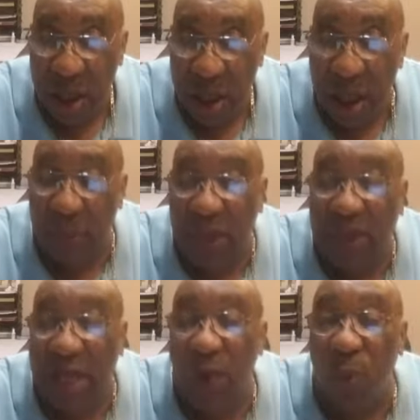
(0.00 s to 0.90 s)
They were to
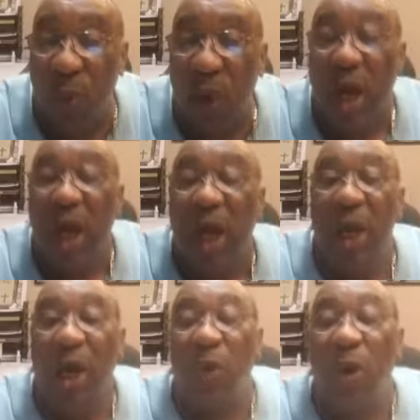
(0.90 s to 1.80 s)
take the word. In
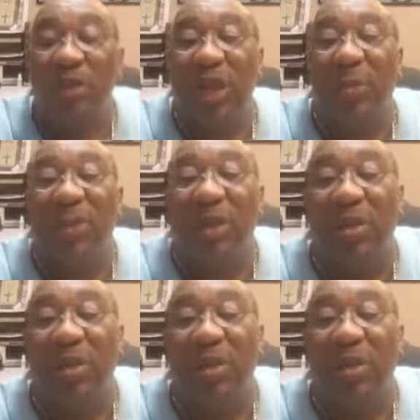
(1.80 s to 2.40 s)
other words, they would.